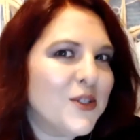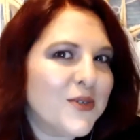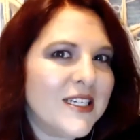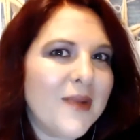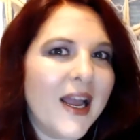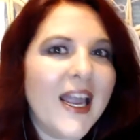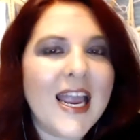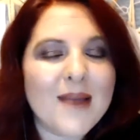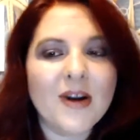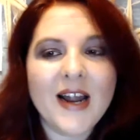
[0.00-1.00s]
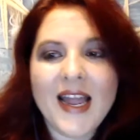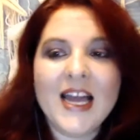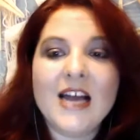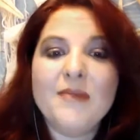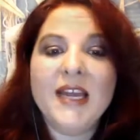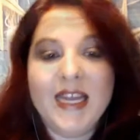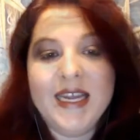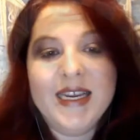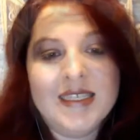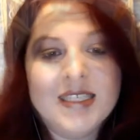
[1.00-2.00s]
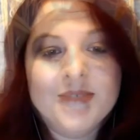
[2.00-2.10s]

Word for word: written by Abraham Hicks.